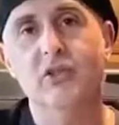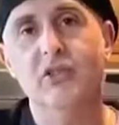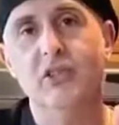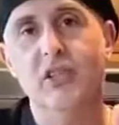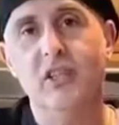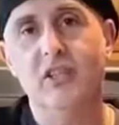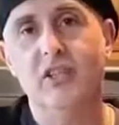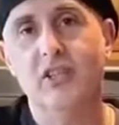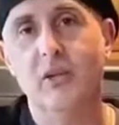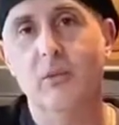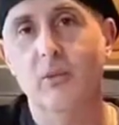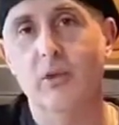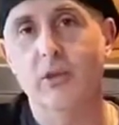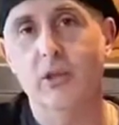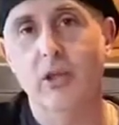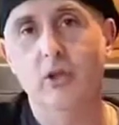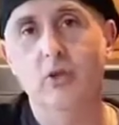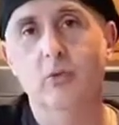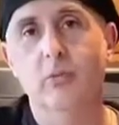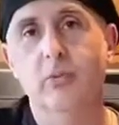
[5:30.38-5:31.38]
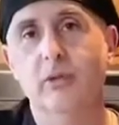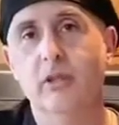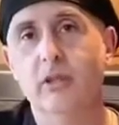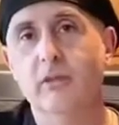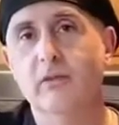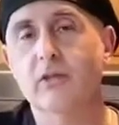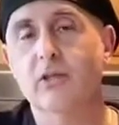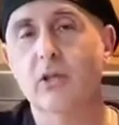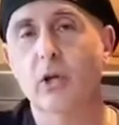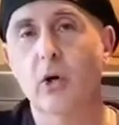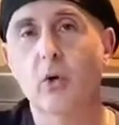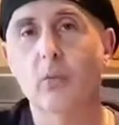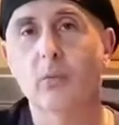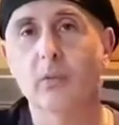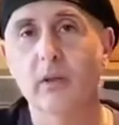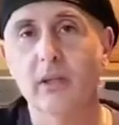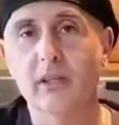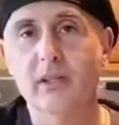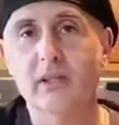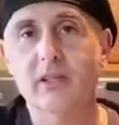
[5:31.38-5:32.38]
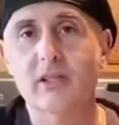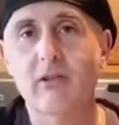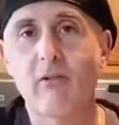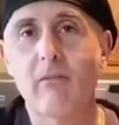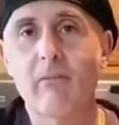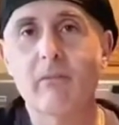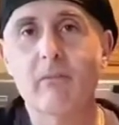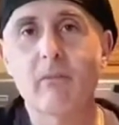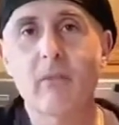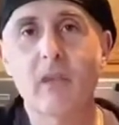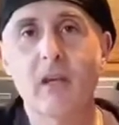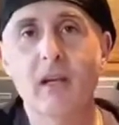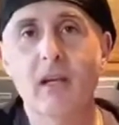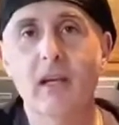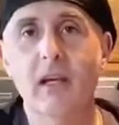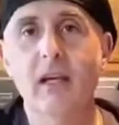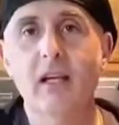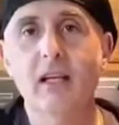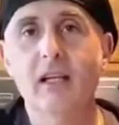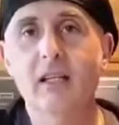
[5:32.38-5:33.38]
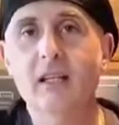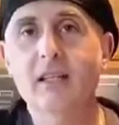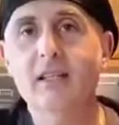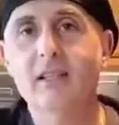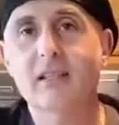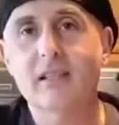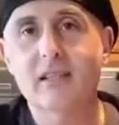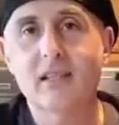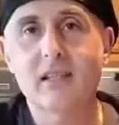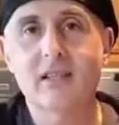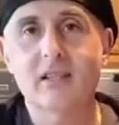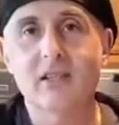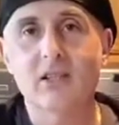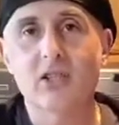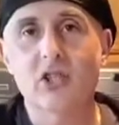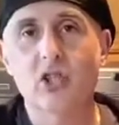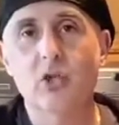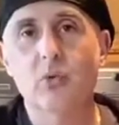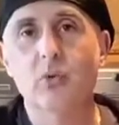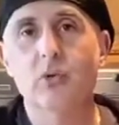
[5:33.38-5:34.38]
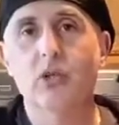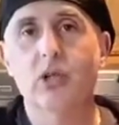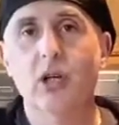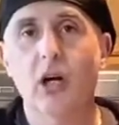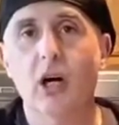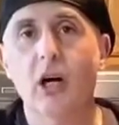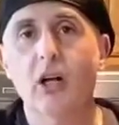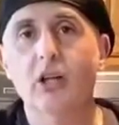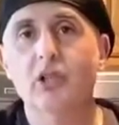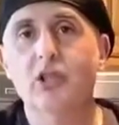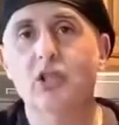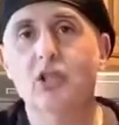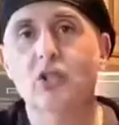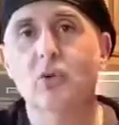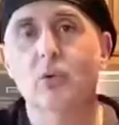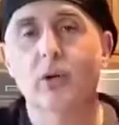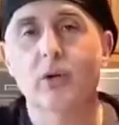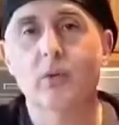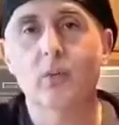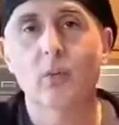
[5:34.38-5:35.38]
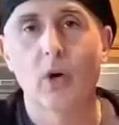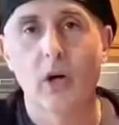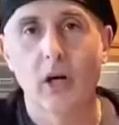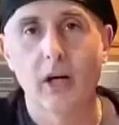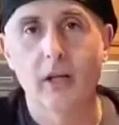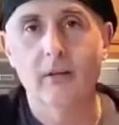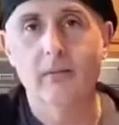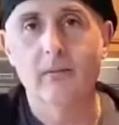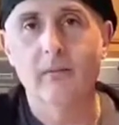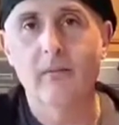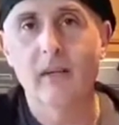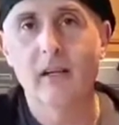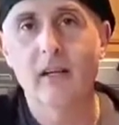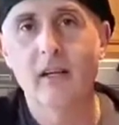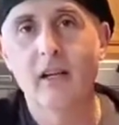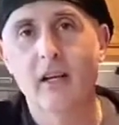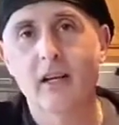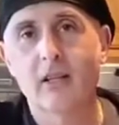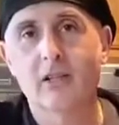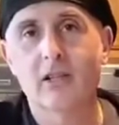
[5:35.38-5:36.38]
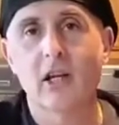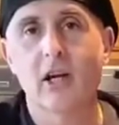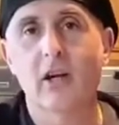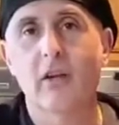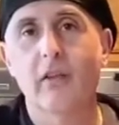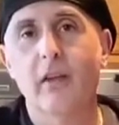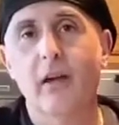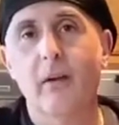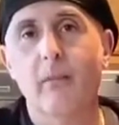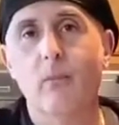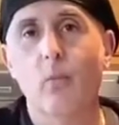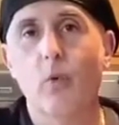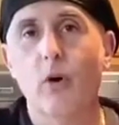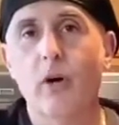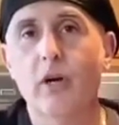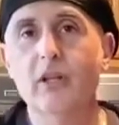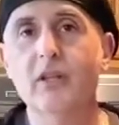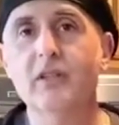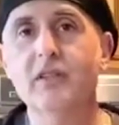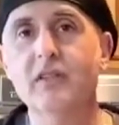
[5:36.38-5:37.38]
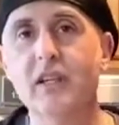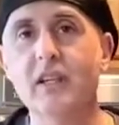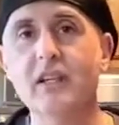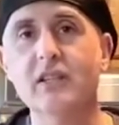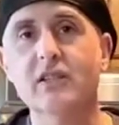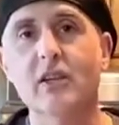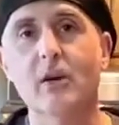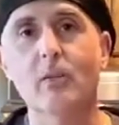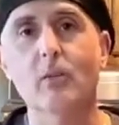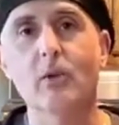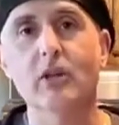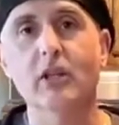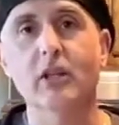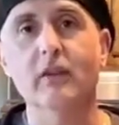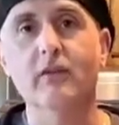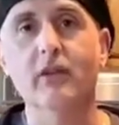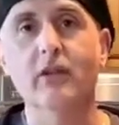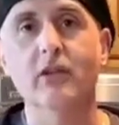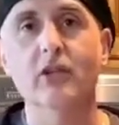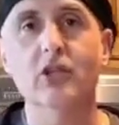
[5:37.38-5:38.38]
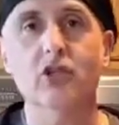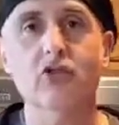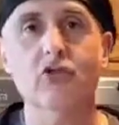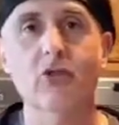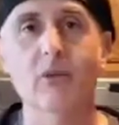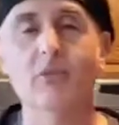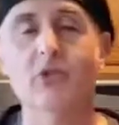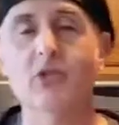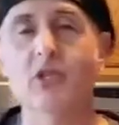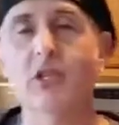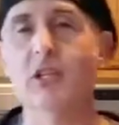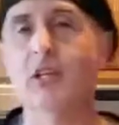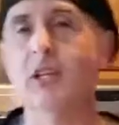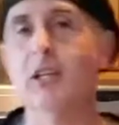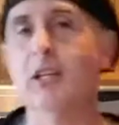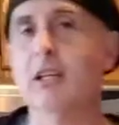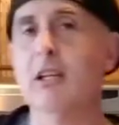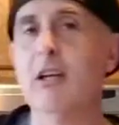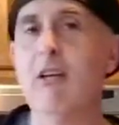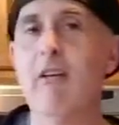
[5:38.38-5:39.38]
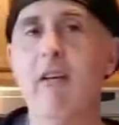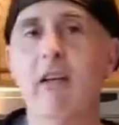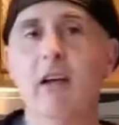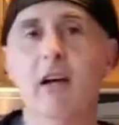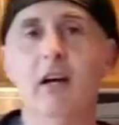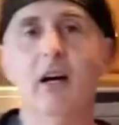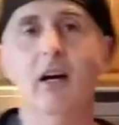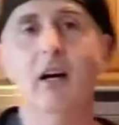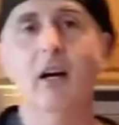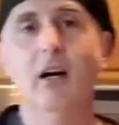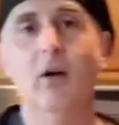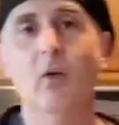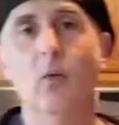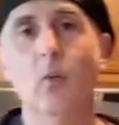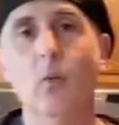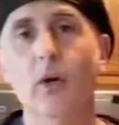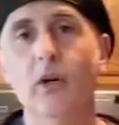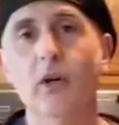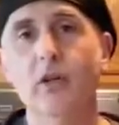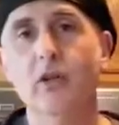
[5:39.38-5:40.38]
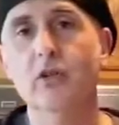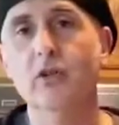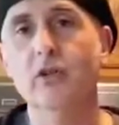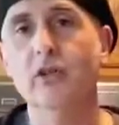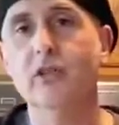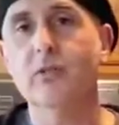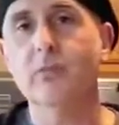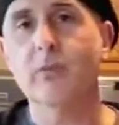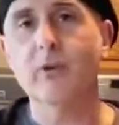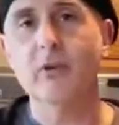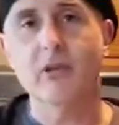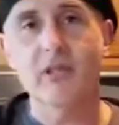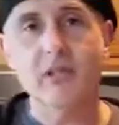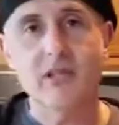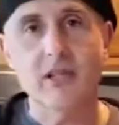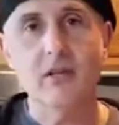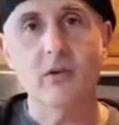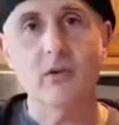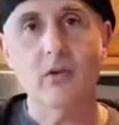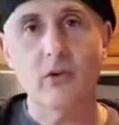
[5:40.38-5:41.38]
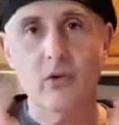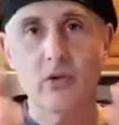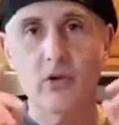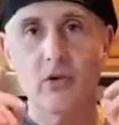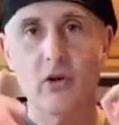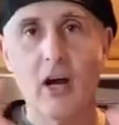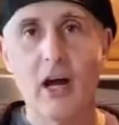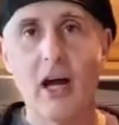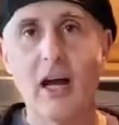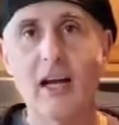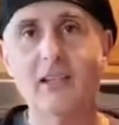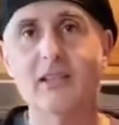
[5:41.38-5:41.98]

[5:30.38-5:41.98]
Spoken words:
and you see someone that you believe is homeless and needs assistance, you would call 211, tell them where you've seen someone, give their description, what you're experiencing through your